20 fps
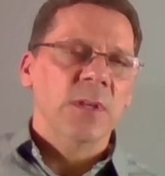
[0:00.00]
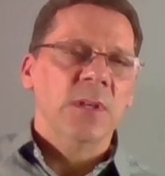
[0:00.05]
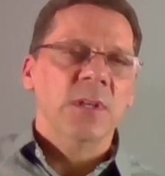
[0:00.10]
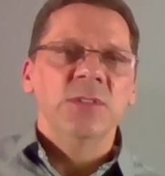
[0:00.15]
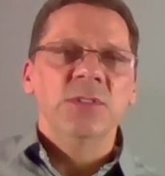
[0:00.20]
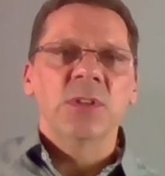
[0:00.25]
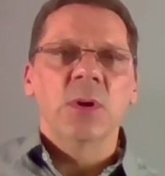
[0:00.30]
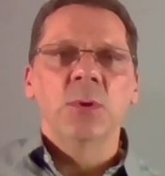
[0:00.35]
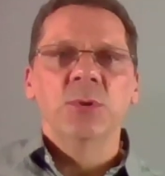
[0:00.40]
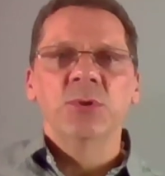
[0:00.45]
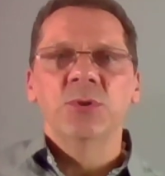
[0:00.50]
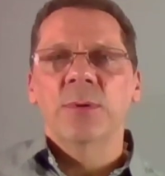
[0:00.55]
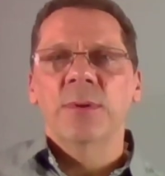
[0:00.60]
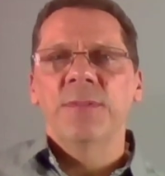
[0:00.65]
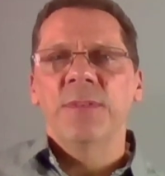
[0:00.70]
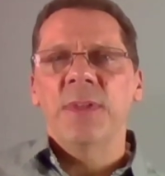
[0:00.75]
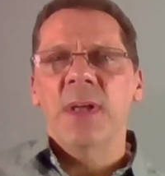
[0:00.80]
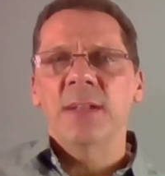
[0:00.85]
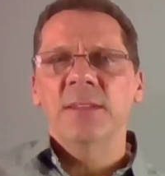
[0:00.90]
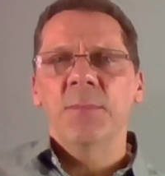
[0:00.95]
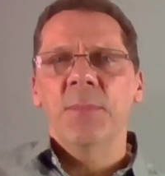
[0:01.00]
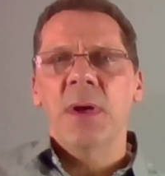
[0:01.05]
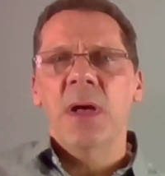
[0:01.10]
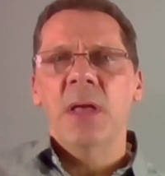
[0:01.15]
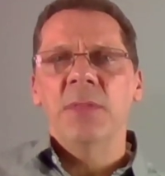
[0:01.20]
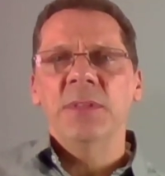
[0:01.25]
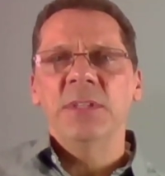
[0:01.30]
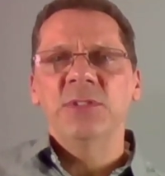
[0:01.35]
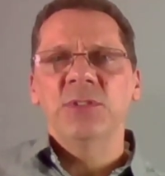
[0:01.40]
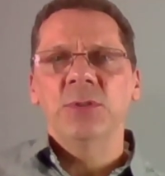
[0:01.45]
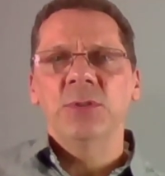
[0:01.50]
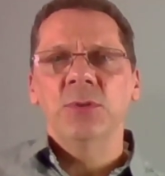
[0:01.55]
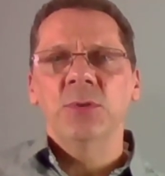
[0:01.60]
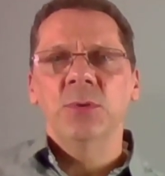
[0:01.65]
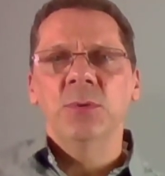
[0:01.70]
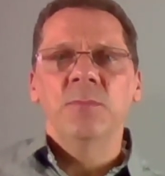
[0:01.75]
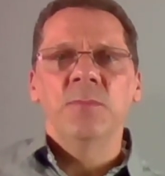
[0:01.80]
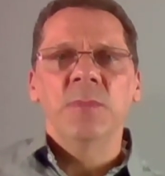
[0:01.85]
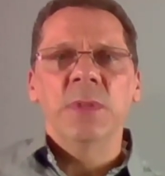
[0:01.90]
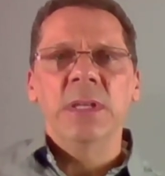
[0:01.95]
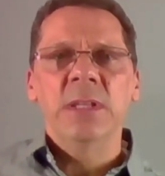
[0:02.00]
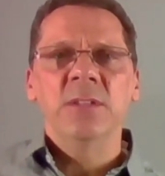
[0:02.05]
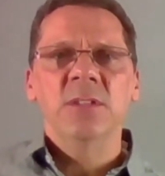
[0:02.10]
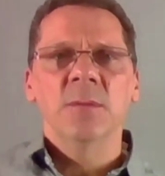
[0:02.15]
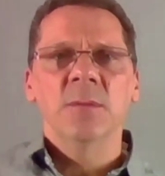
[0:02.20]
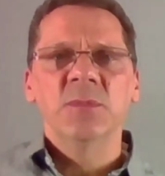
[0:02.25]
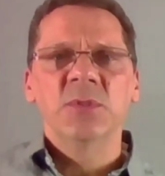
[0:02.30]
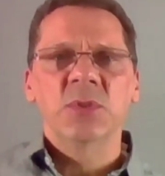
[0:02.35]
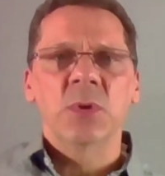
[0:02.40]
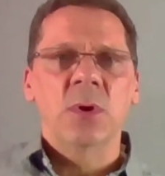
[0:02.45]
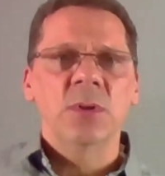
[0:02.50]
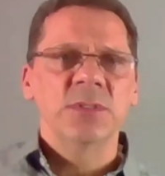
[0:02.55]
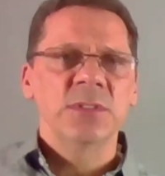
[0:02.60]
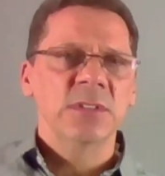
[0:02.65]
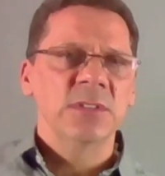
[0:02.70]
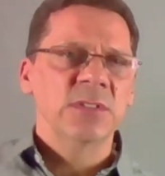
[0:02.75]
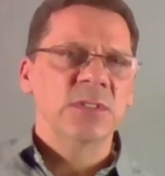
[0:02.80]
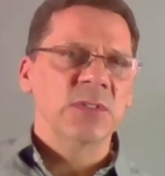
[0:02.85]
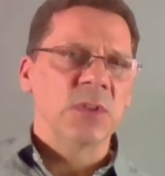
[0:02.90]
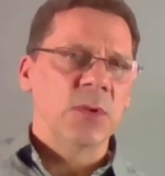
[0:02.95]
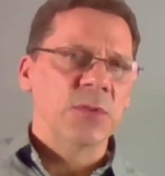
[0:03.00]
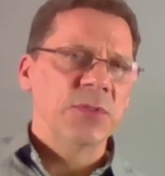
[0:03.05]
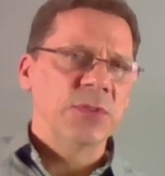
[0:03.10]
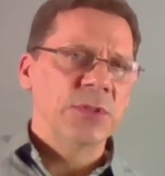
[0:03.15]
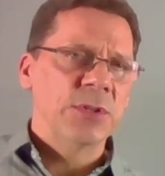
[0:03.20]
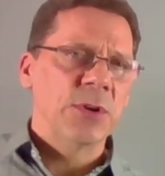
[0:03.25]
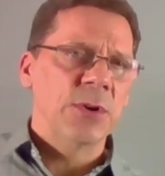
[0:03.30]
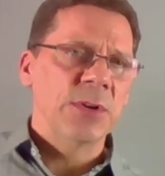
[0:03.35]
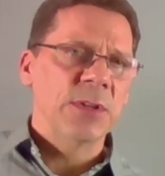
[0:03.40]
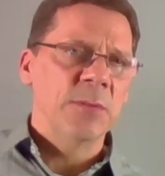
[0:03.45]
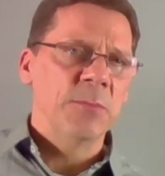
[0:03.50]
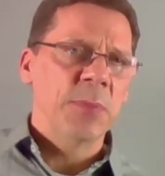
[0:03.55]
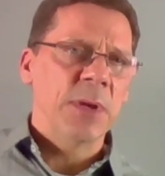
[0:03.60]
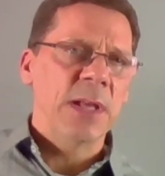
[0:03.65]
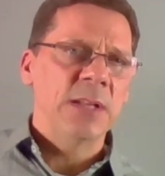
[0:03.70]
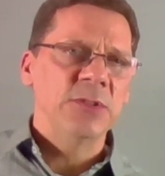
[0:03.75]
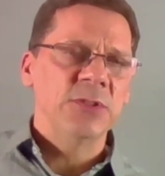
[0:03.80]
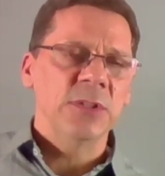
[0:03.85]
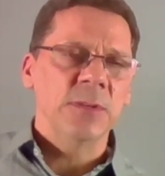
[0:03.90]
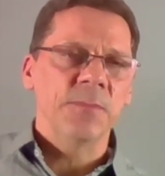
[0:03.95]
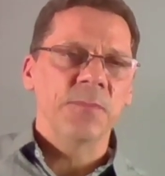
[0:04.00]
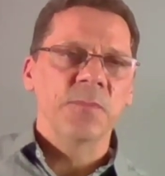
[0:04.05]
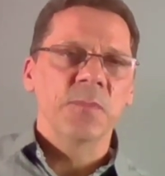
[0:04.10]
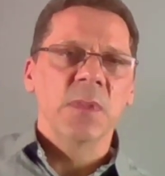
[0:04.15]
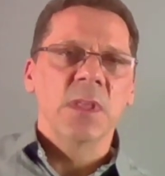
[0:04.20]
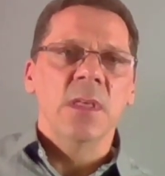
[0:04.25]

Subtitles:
So as you reflect upon these two income sources, Social Security and pension,